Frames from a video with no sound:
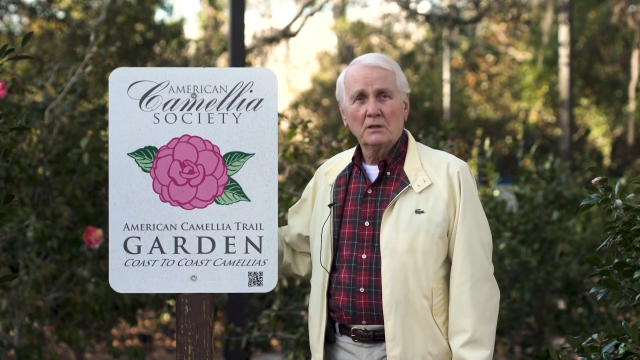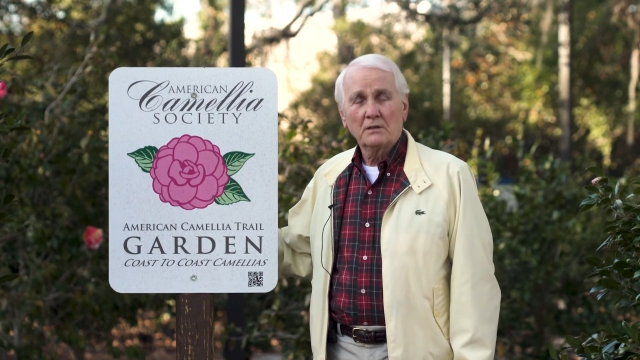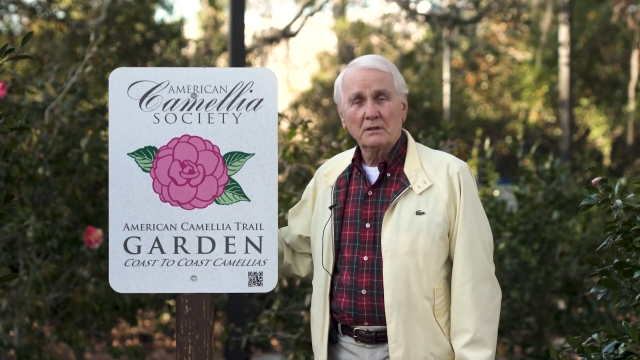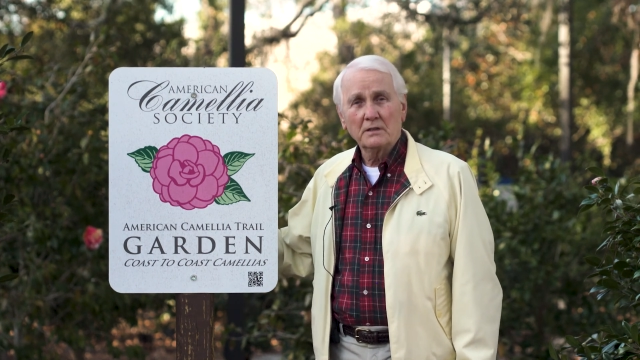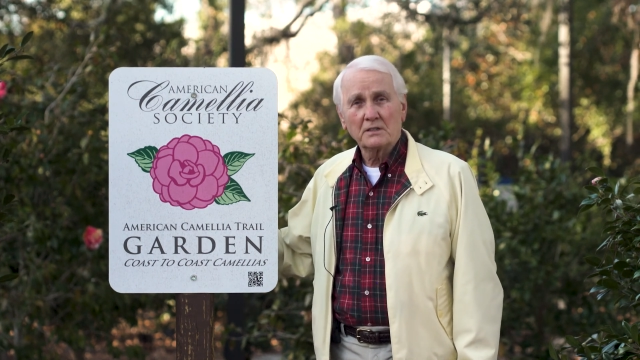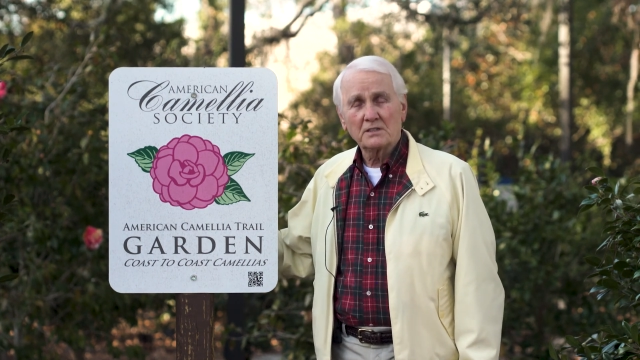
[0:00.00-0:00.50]

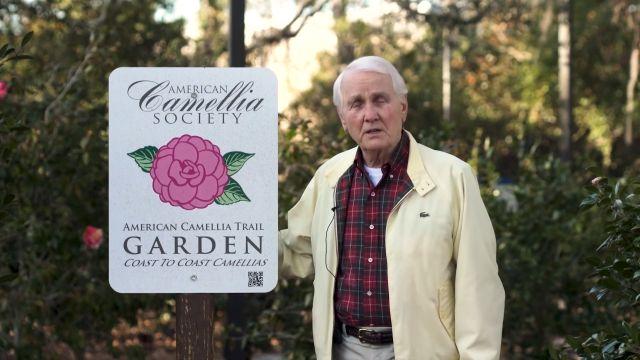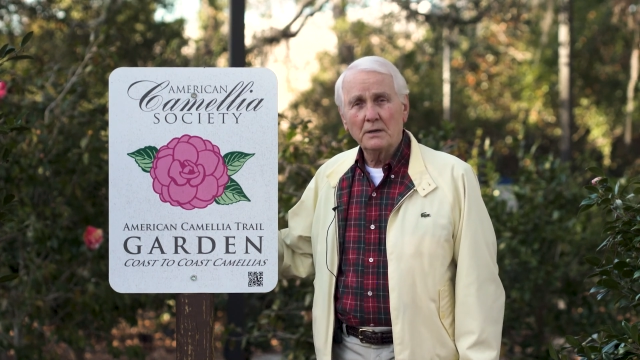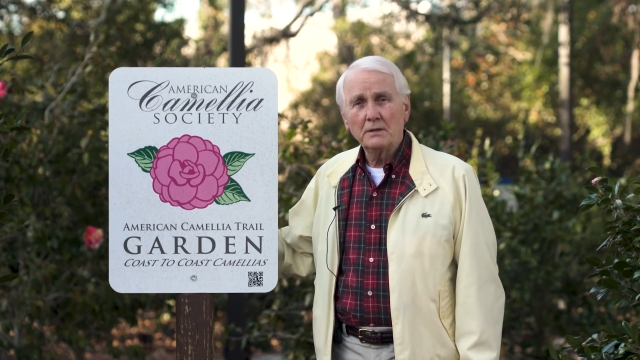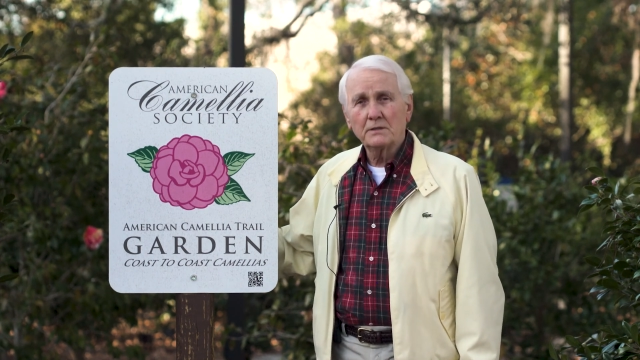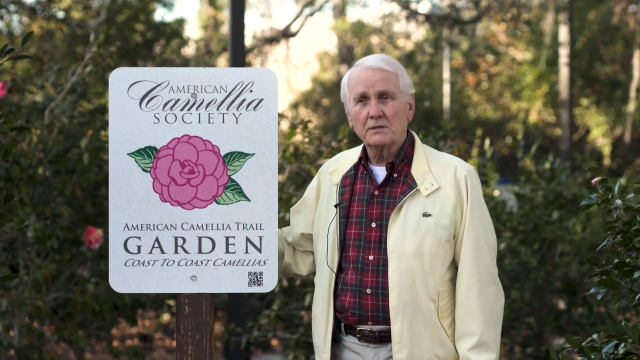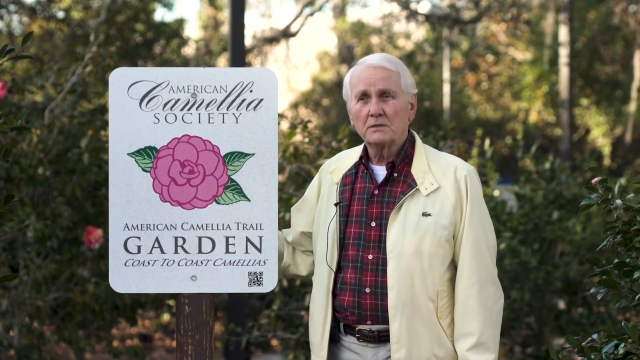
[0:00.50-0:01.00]
the
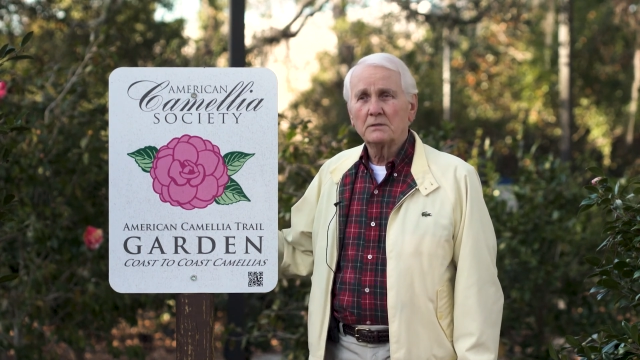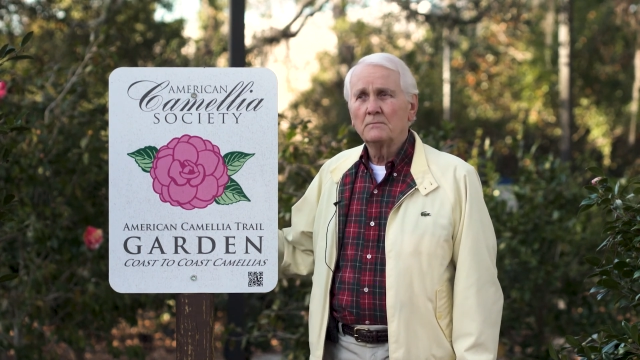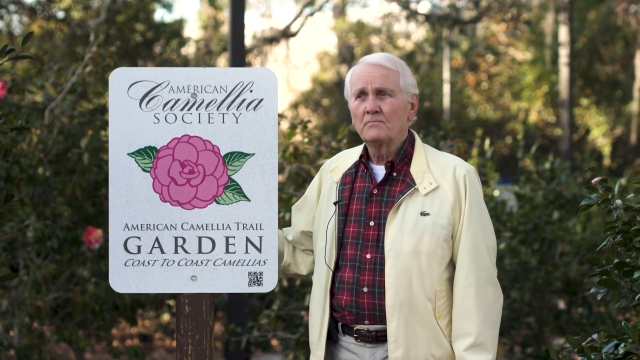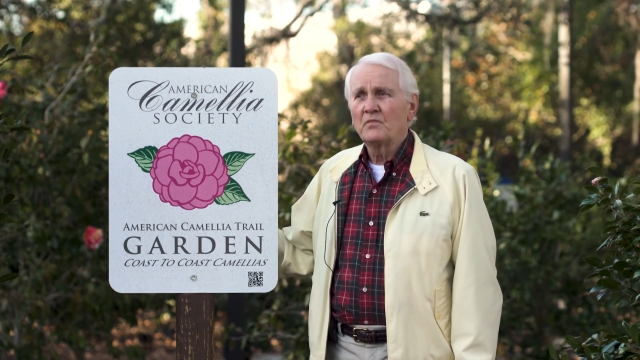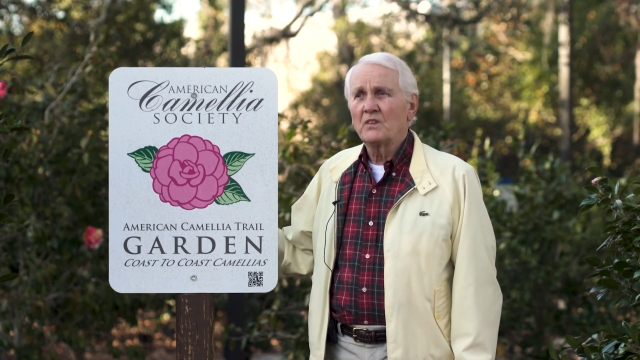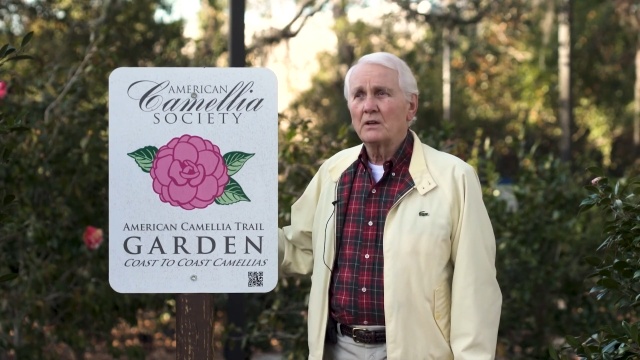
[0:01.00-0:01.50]
estates
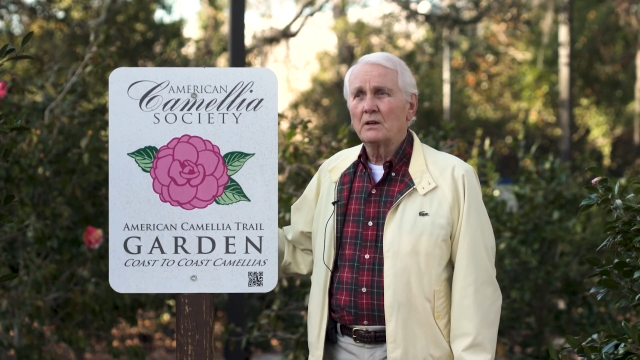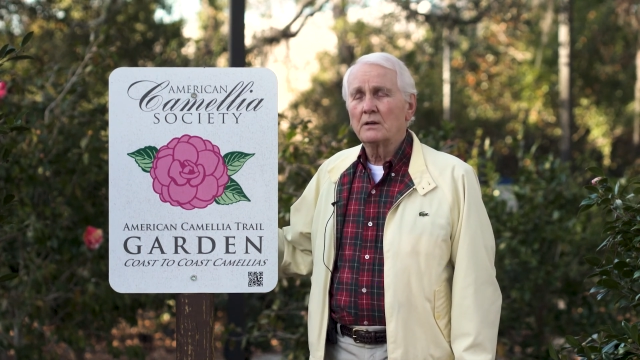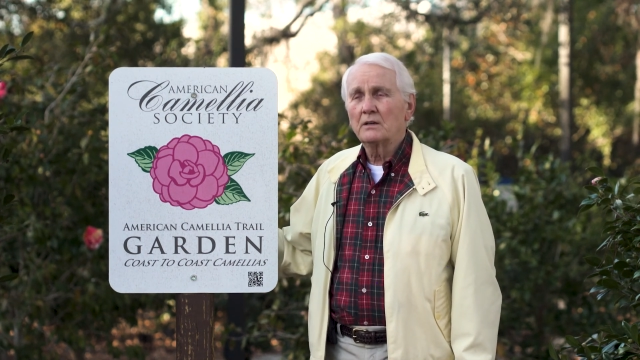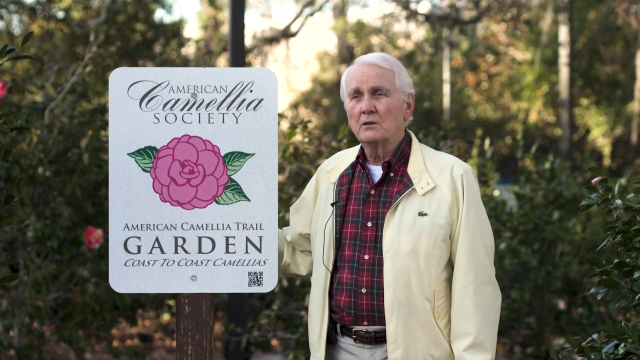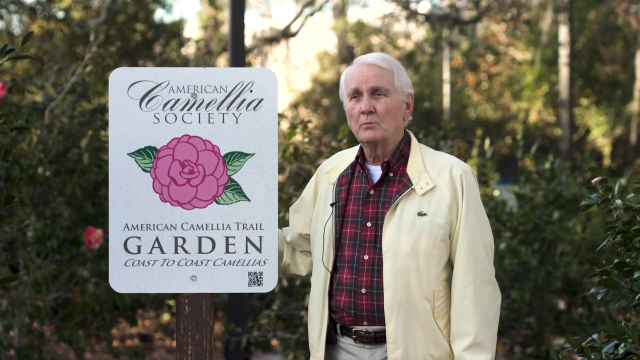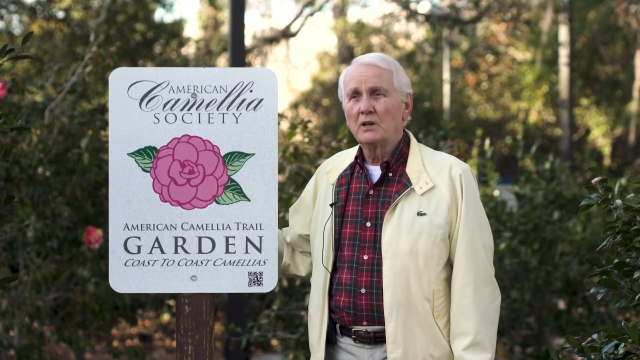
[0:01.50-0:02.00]
that
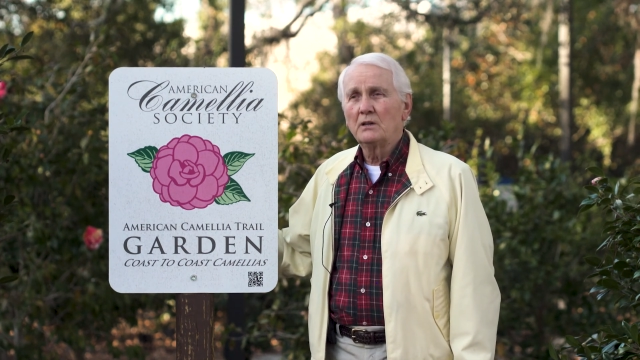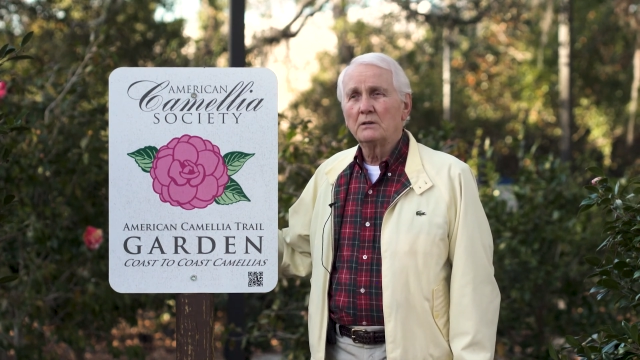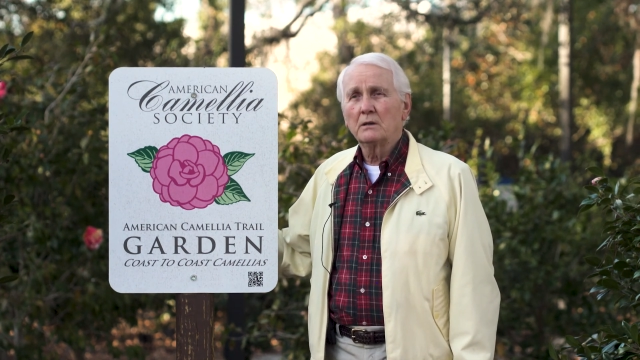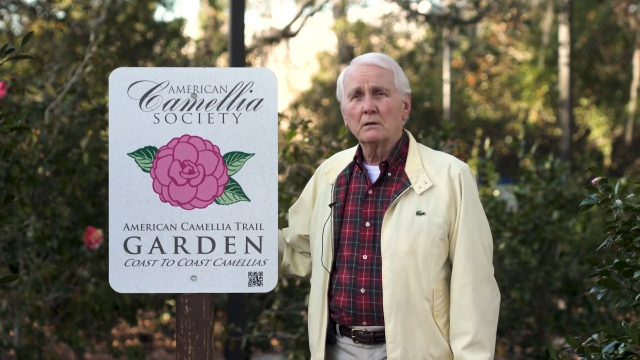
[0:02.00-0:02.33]
had camellia